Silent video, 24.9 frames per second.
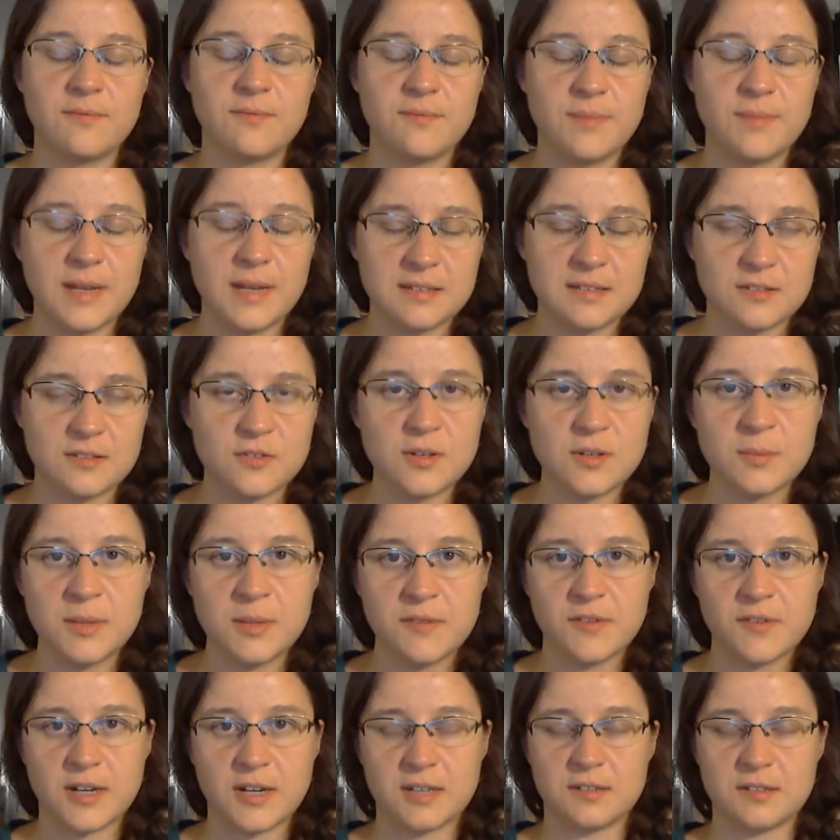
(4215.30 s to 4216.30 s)

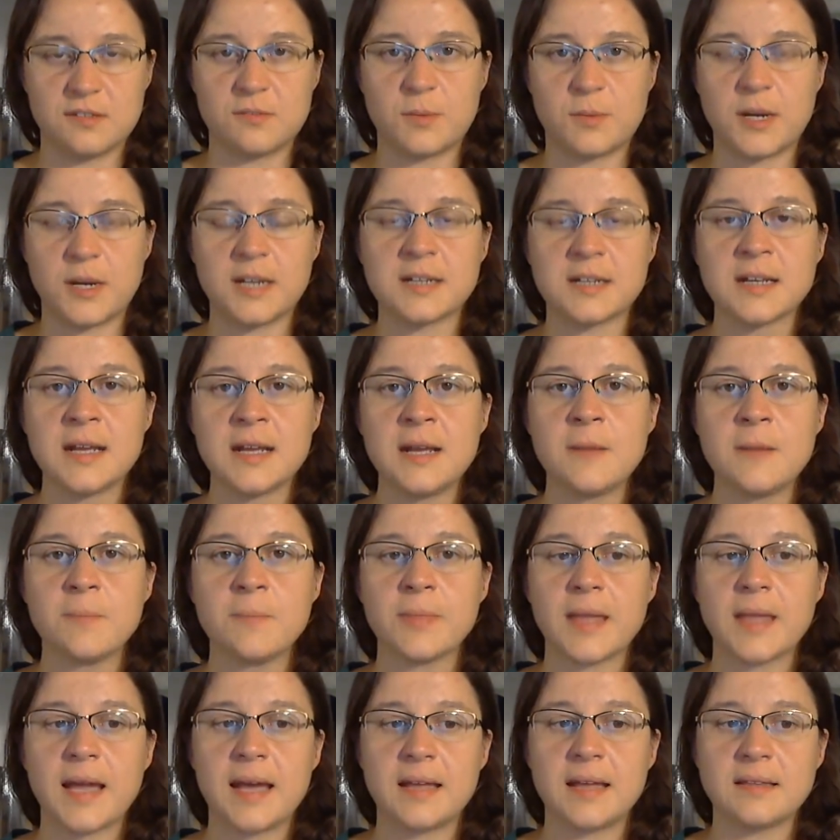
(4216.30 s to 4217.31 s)
extremely vast spread,
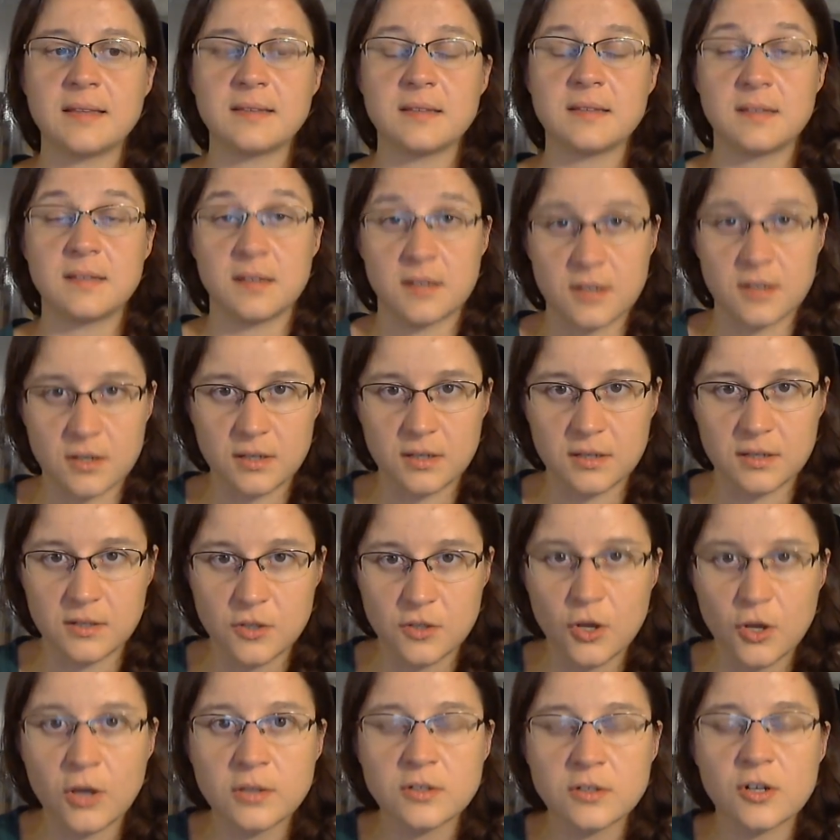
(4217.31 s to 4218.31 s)
and the
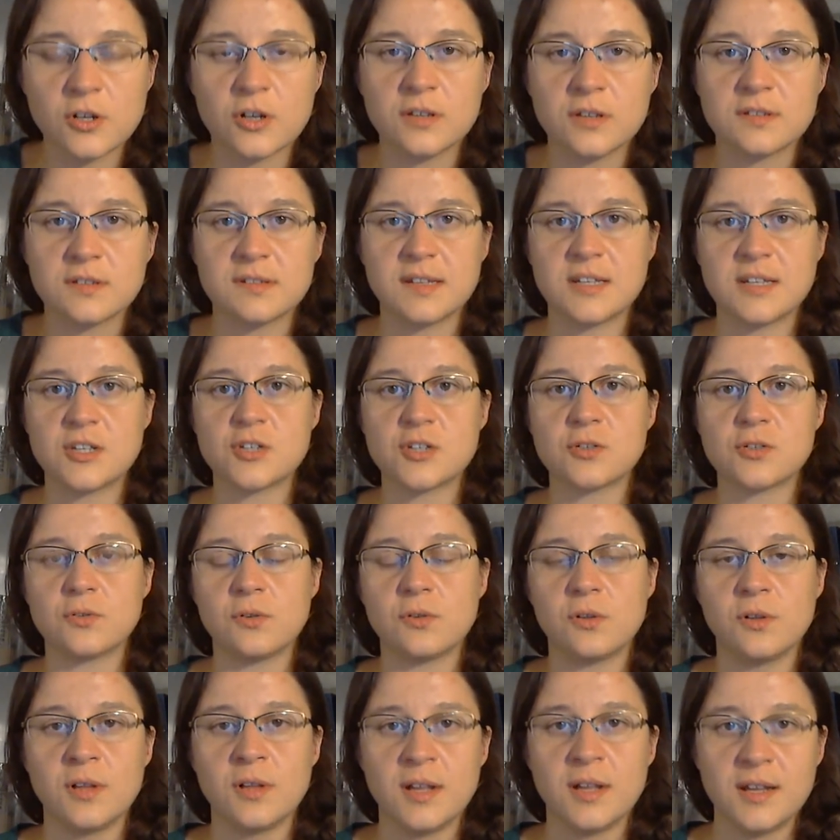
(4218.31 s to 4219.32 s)

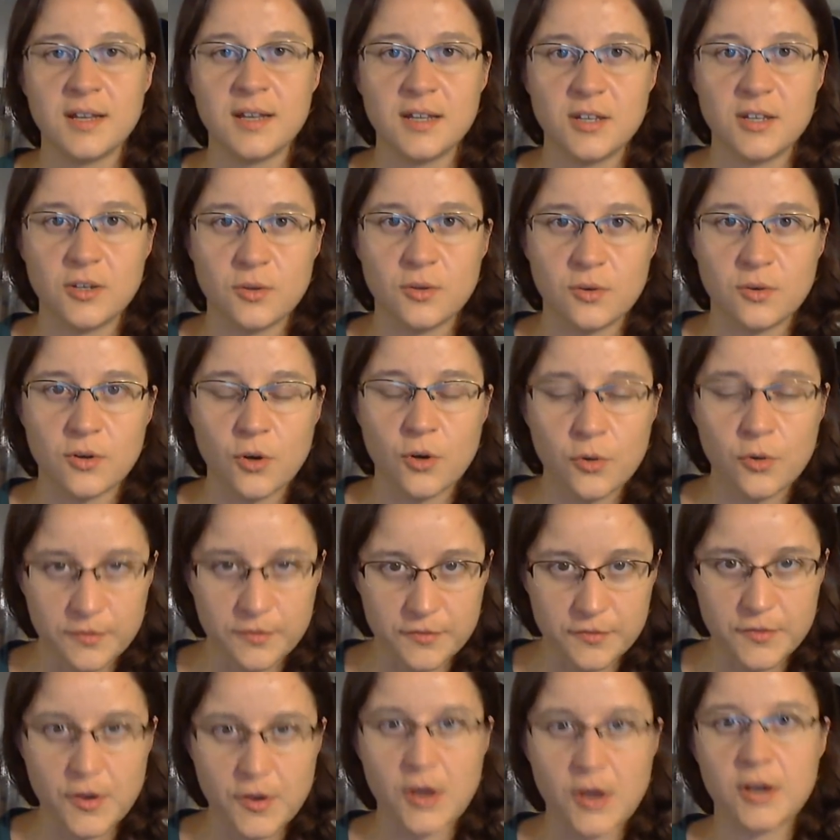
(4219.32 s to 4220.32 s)
non-consensual,
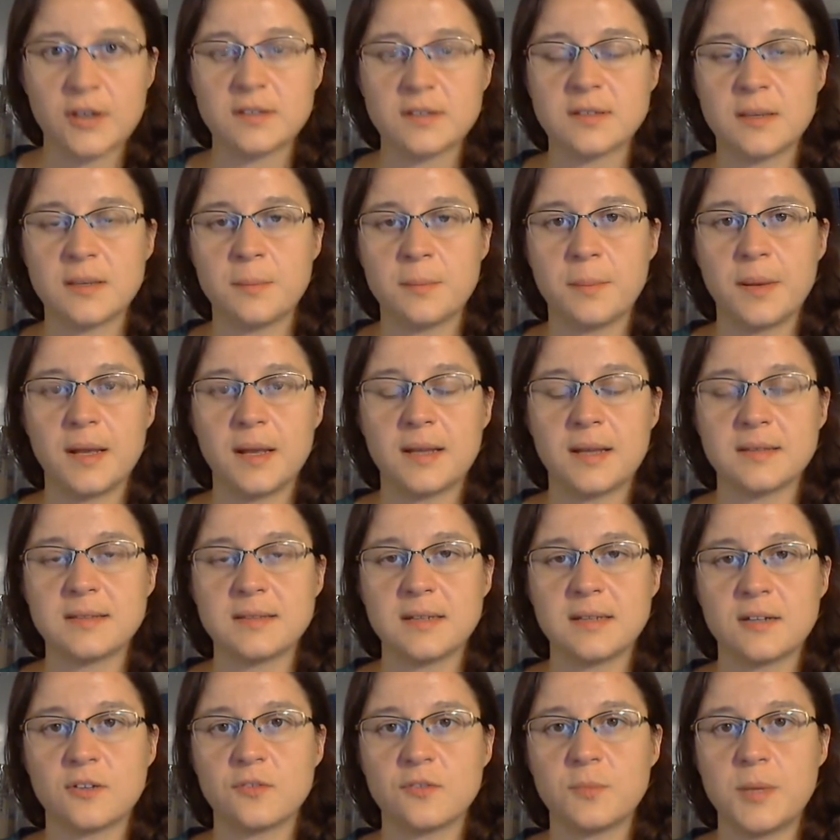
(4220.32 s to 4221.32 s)
covert
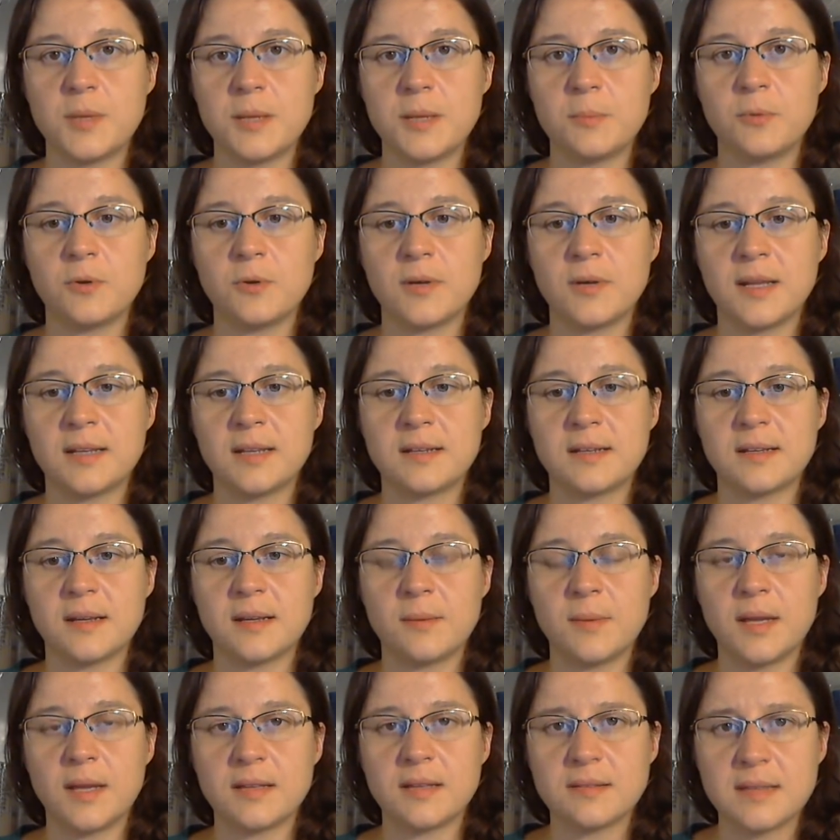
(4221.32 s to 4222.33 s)
implanting of people. And
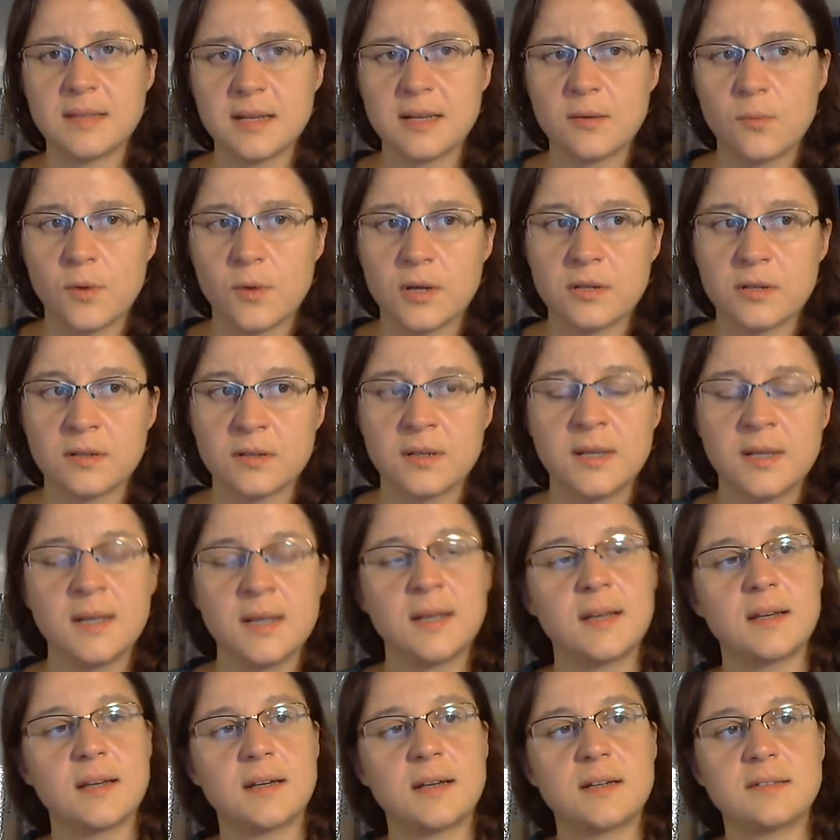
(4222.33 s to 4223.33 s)
I think one
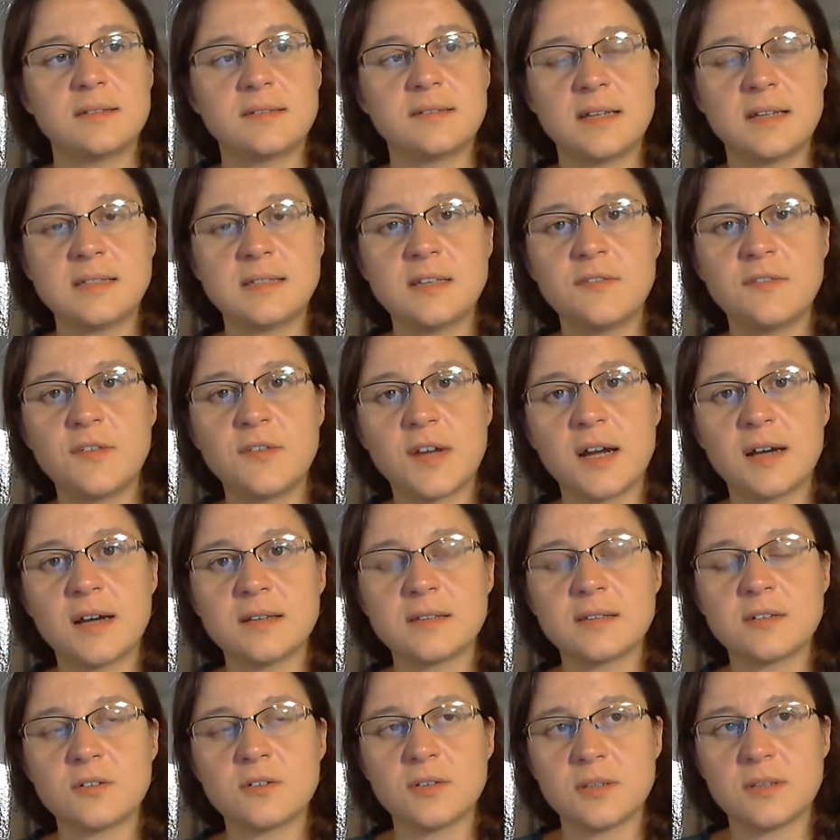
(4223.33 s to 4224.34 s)
scientific
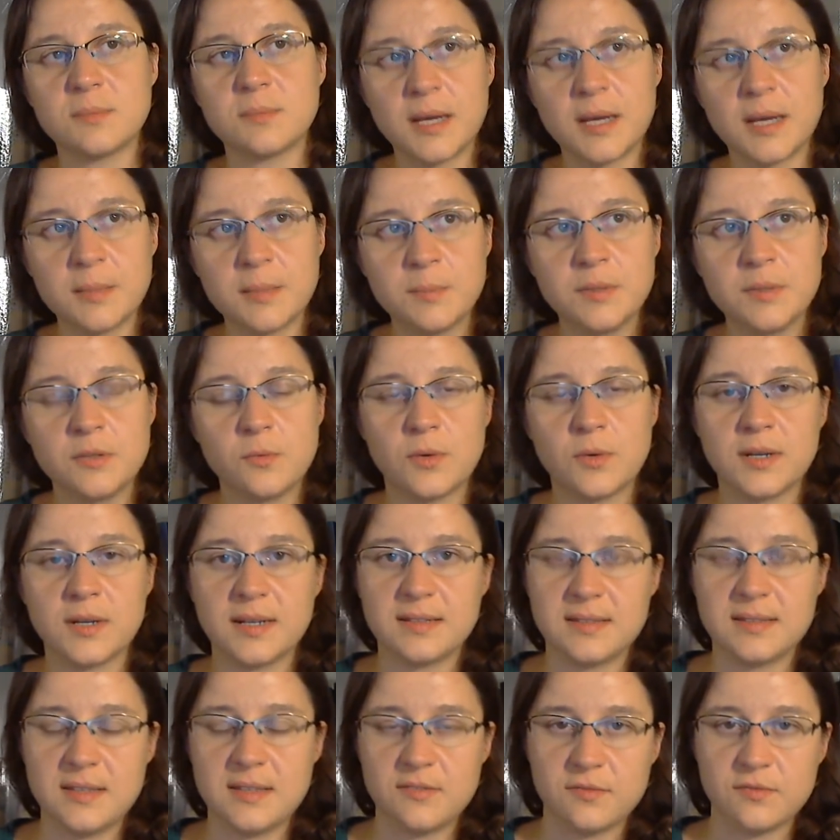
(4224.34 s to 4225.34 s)
article, it might be the one
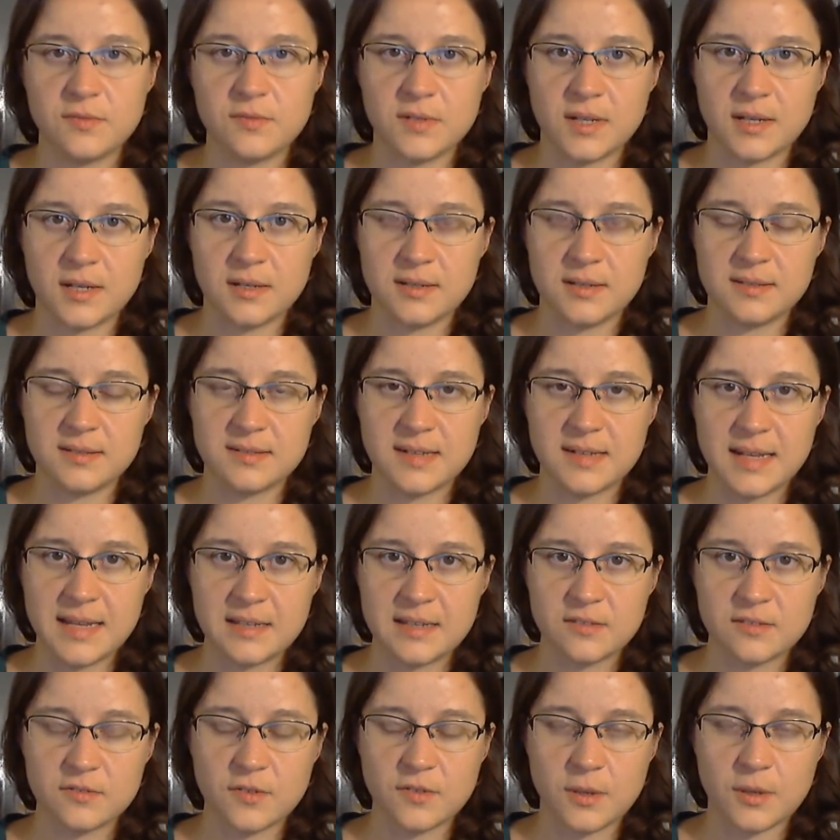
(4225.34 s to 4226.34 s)
that even is
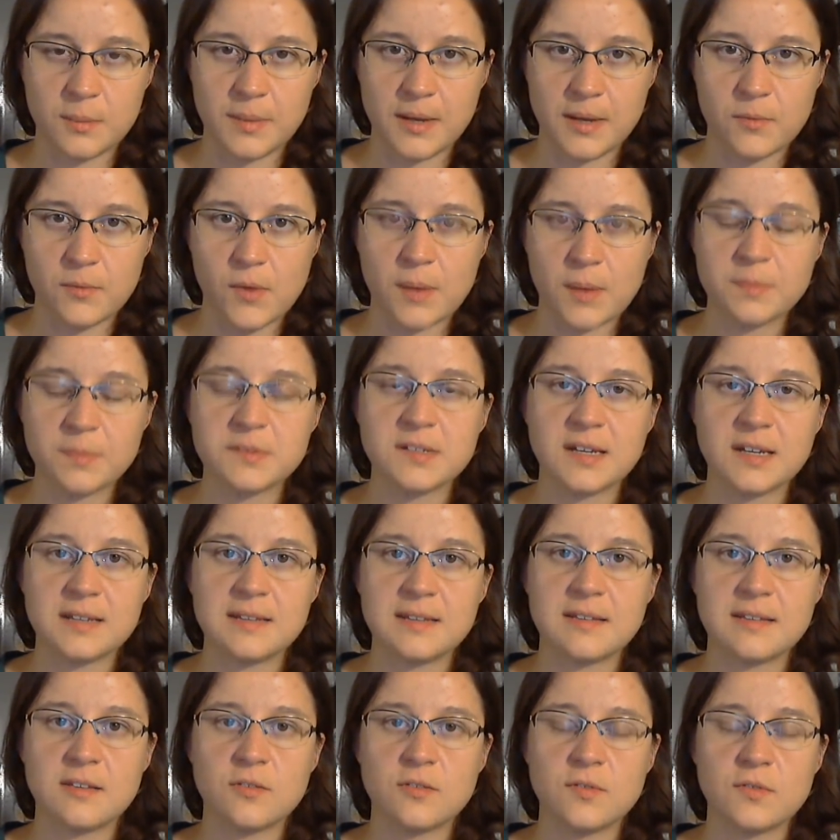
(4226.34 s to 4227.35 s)
linked on my
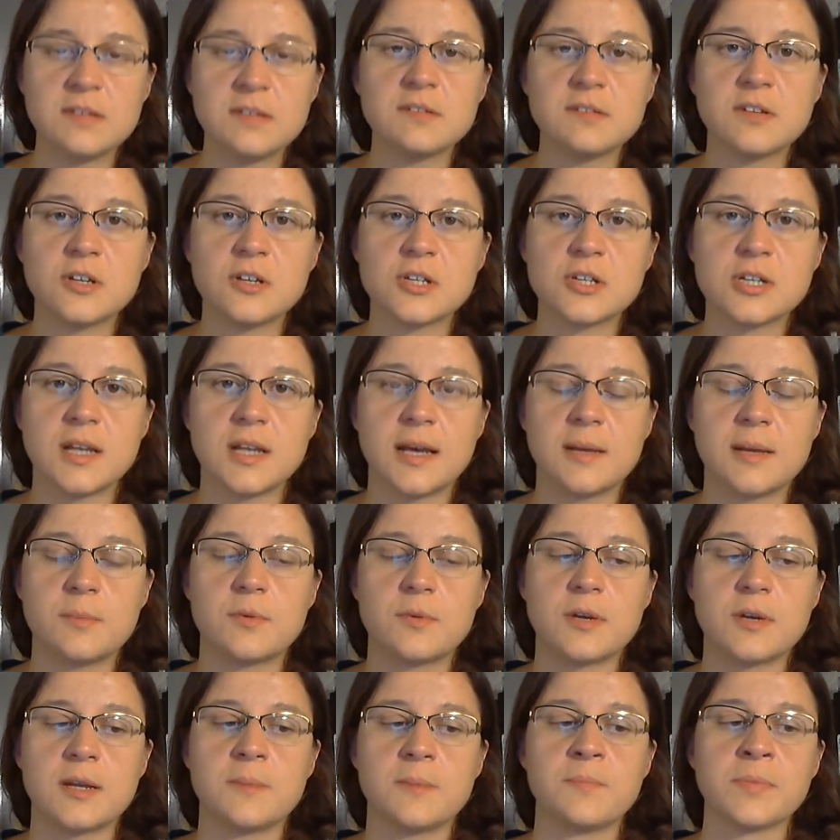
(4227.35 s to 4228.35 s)
website in the research
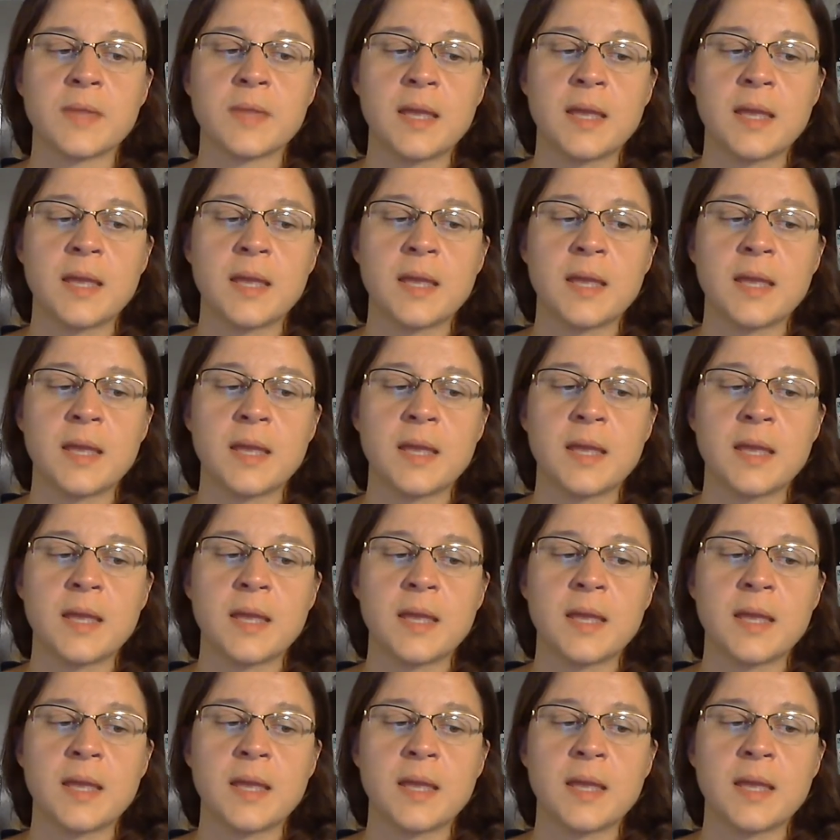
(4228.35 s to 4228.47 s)
library,